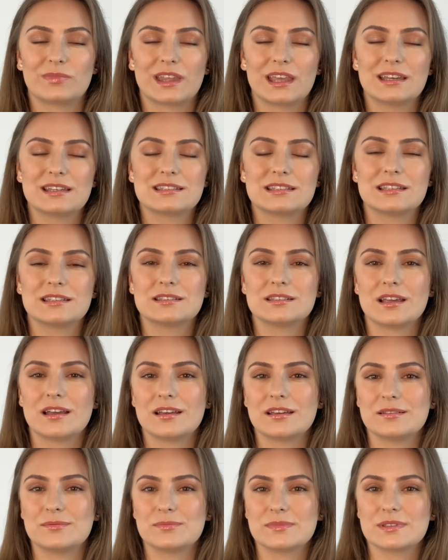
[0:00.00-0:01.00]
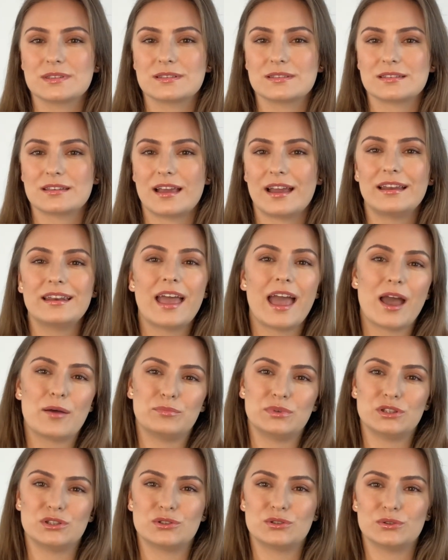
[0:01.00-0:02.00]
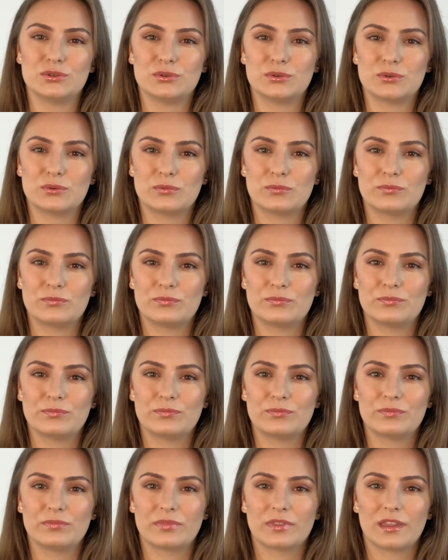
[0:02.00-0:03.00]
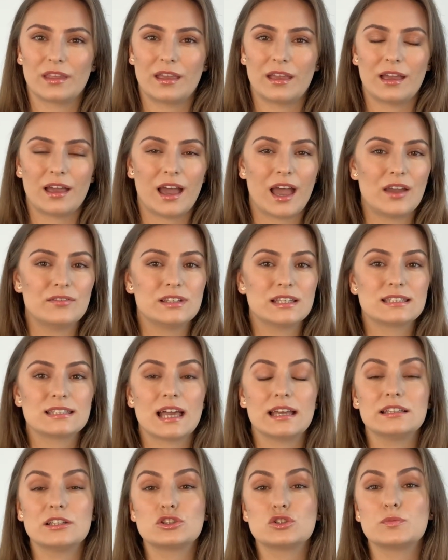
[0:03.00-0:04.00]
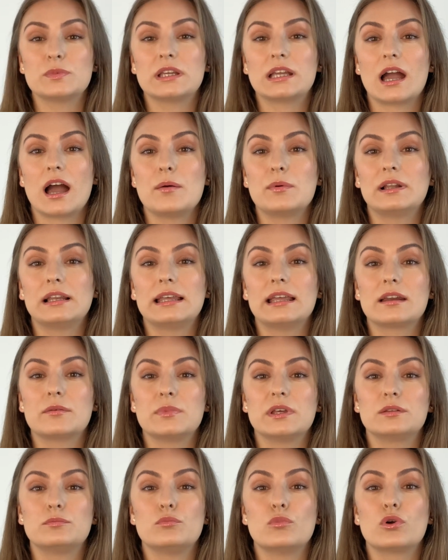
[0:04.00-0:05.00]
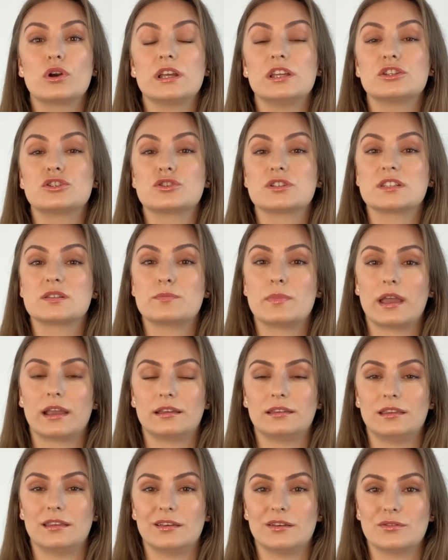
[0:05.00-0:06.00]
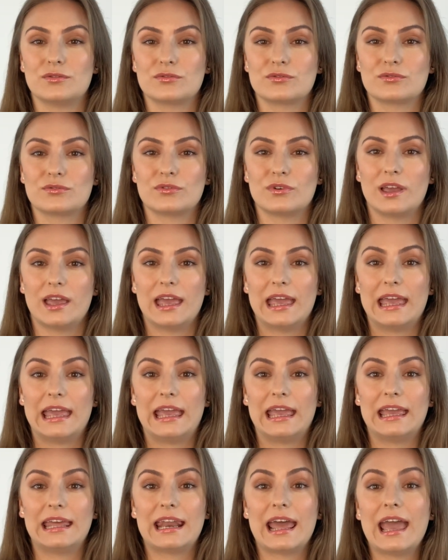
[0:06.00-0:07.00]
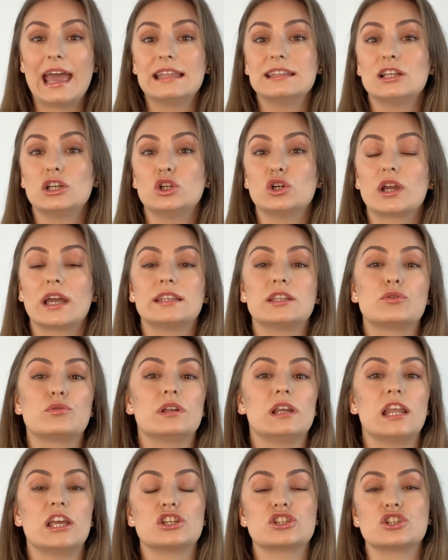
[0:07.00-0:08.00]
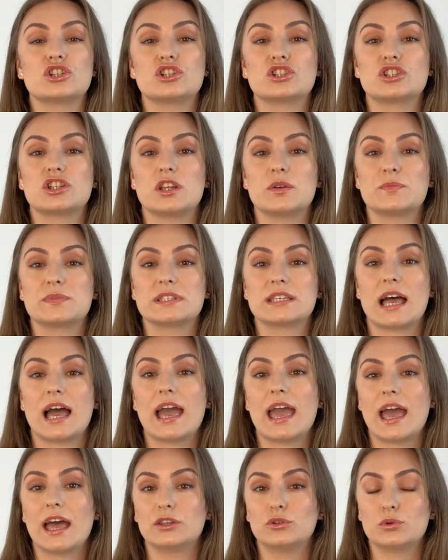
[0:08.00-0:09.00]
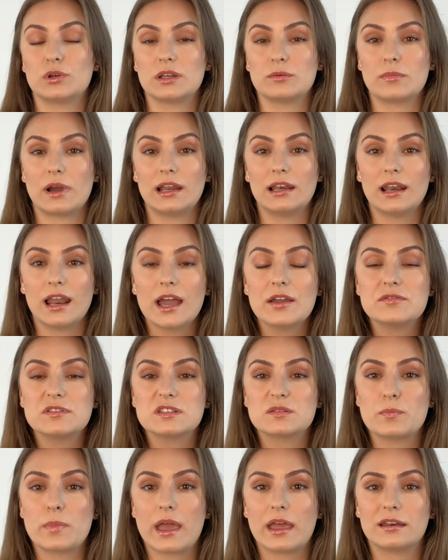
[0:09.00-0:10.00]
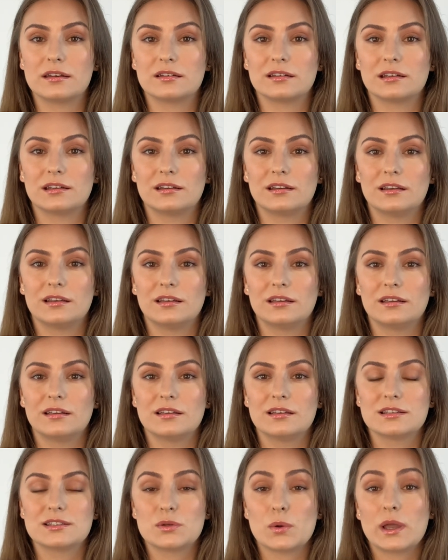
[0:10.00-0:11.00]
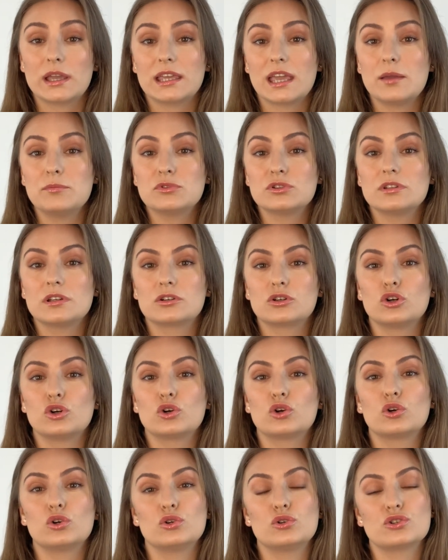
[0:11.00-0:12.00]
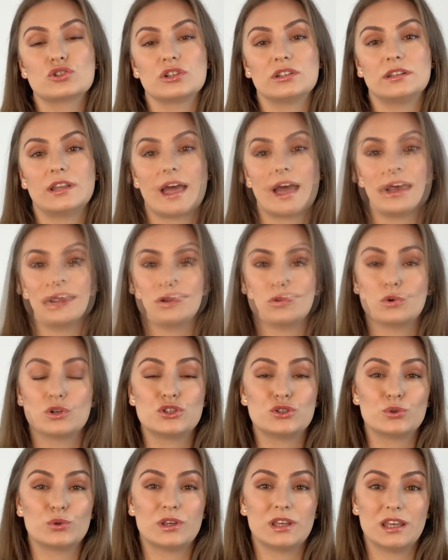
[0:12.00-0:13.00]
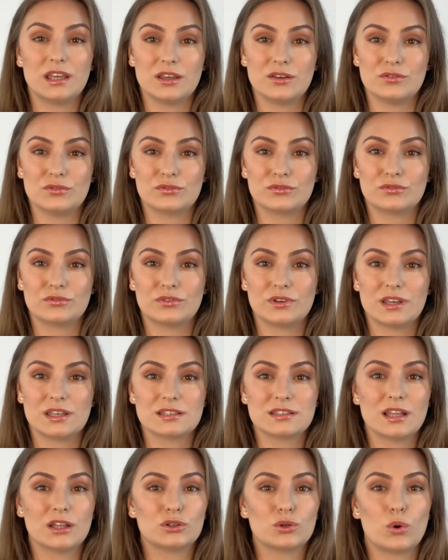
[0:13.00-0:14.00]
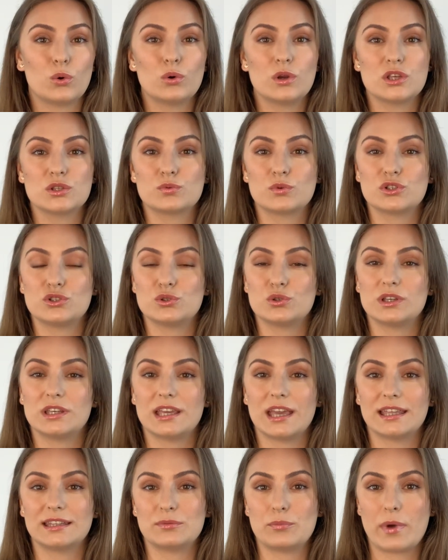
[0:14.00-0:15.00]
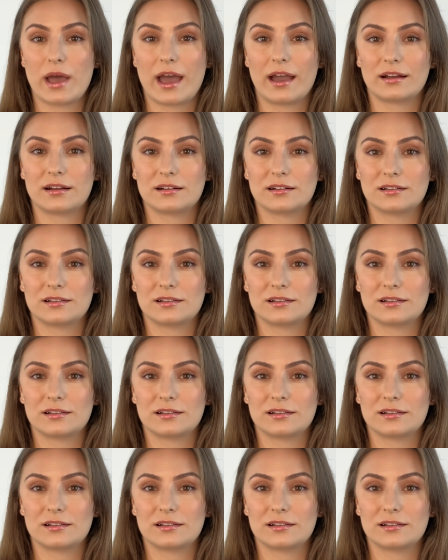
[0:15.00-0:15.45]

and sometimes unhappy too. I've decided to become a little bit more introspective, and I had a look at the relationships I had during my lifespan. So I came to the conclusion that what you give is not always what you get back.